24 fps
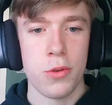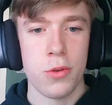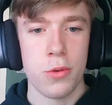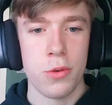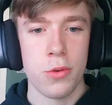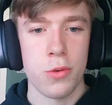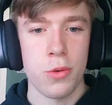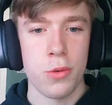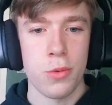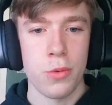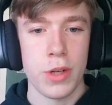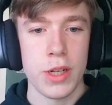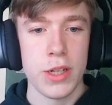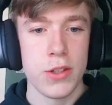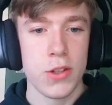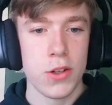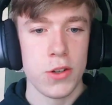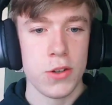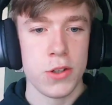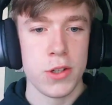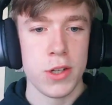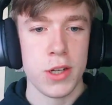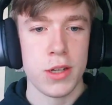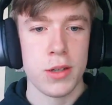through
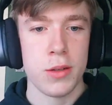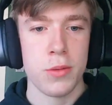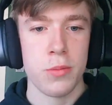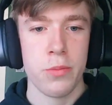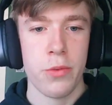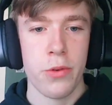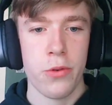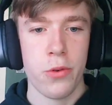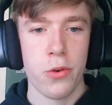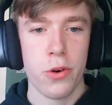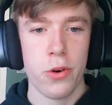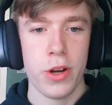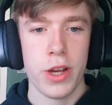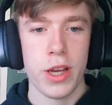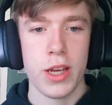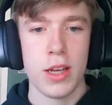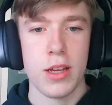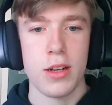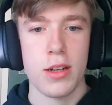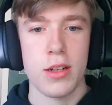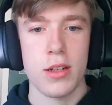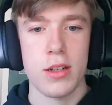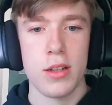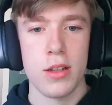researching
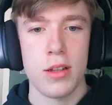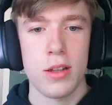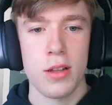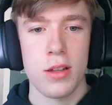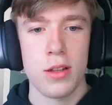beforehand,